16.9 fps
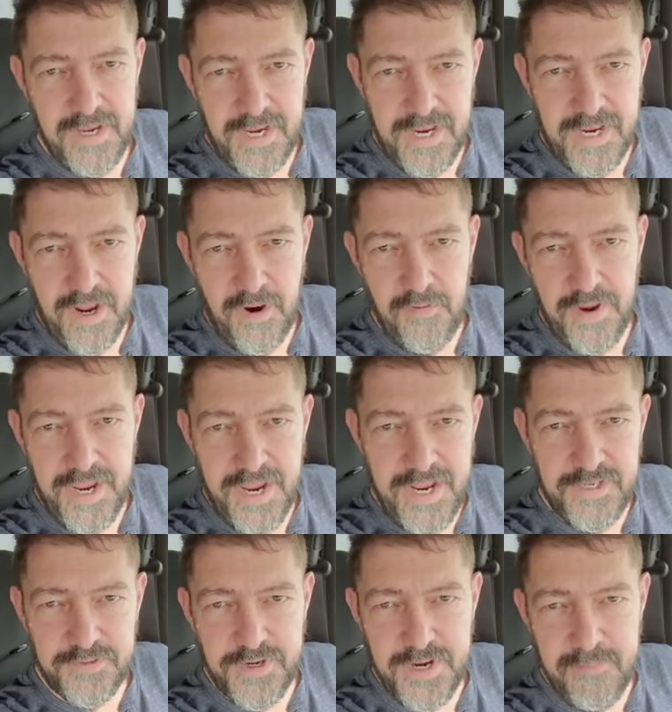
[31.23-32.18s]
you know,
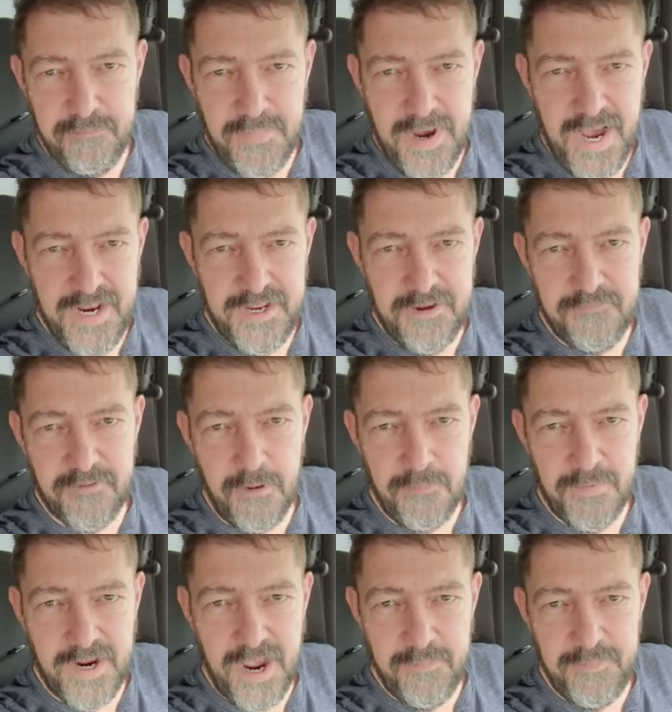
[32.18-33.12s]
hindering money
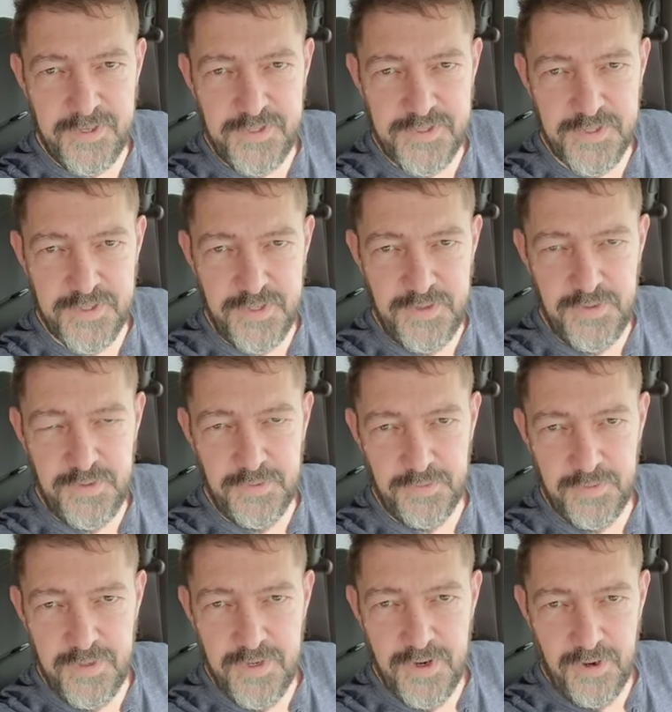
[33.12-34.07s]
from coming to
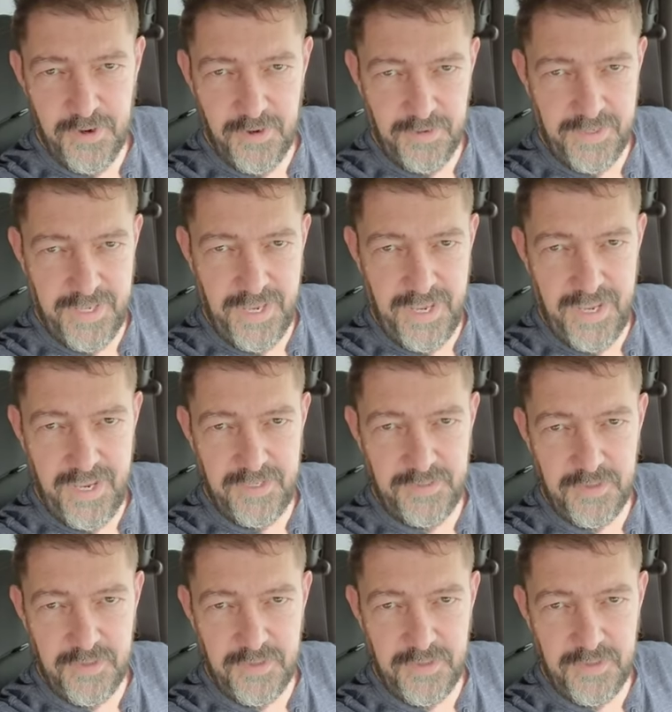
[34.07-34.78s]
you, okay?